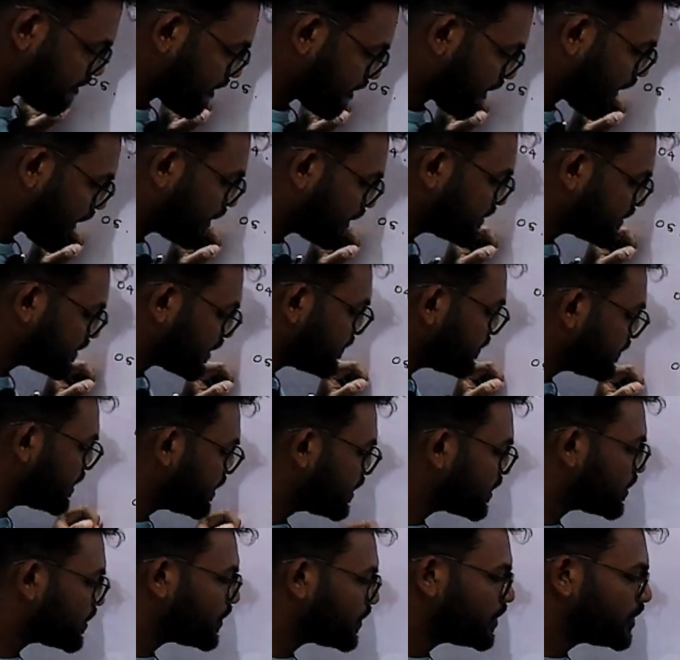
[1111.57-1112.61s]
and something
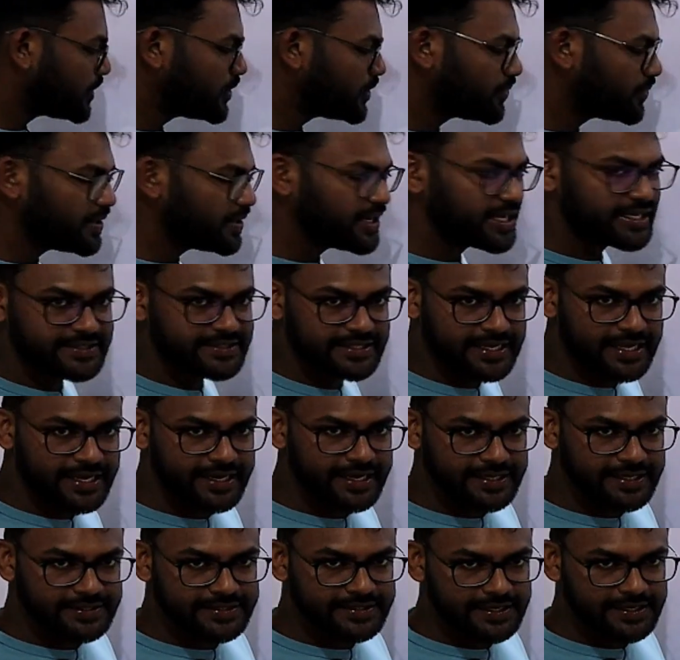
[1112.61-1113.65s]
called luminous
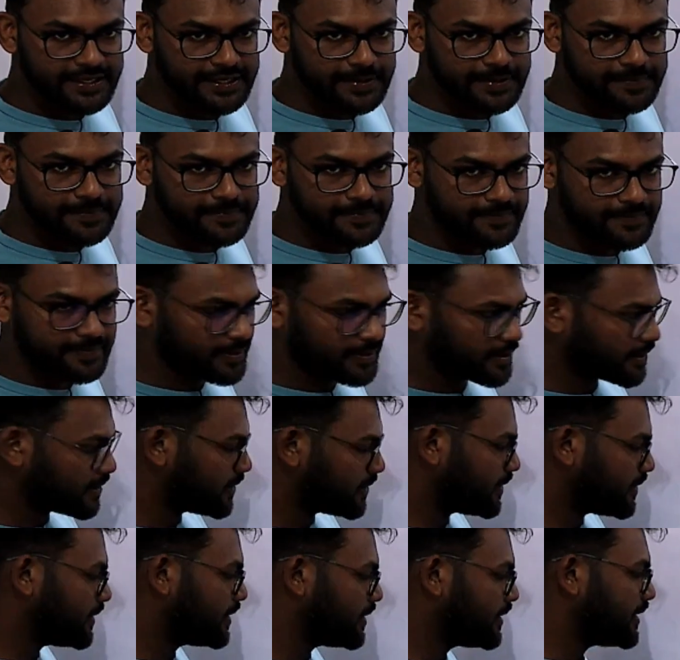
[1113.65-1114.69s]
intensity,
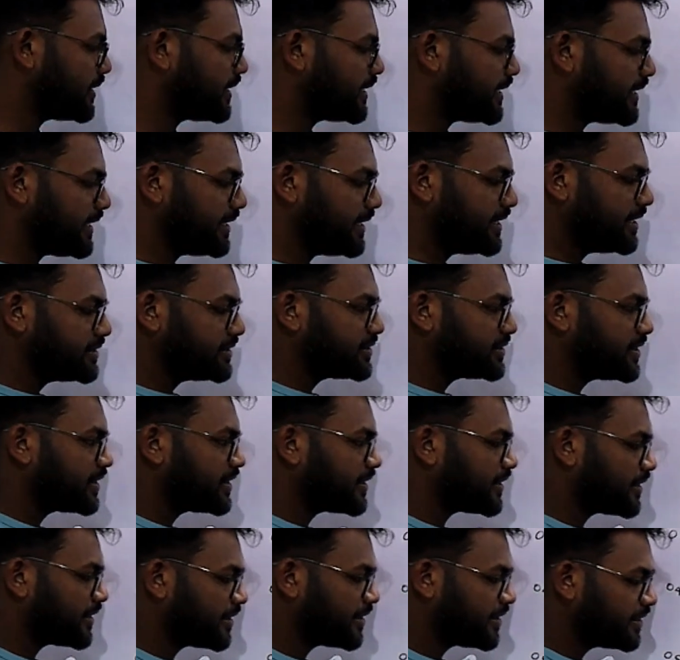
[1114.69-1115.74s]
right? Electric
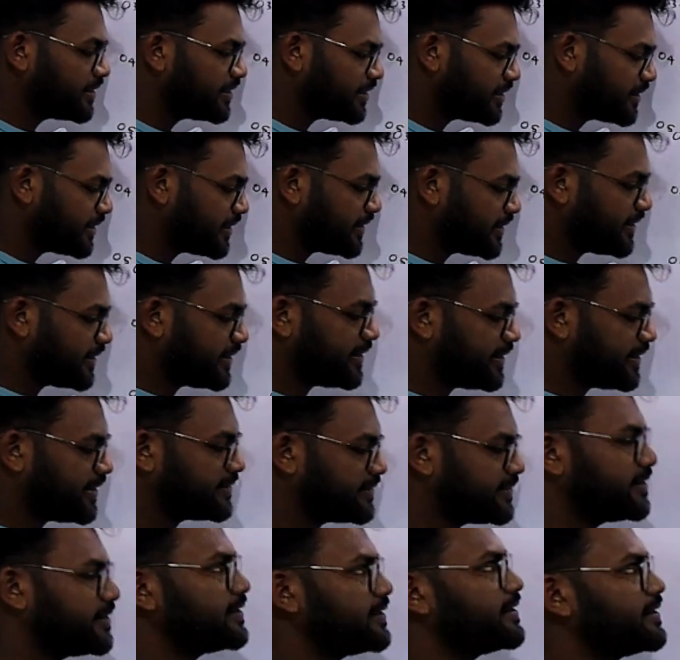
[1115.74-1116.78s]
current is
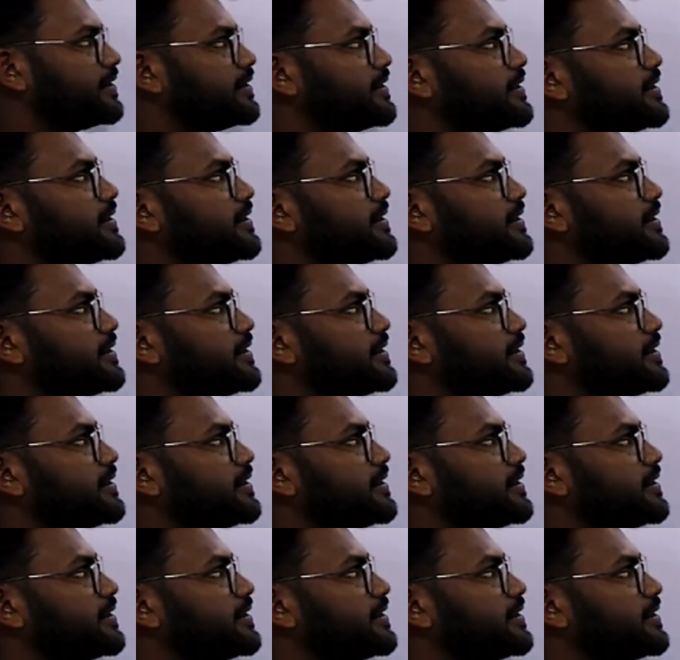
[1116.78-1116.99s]
the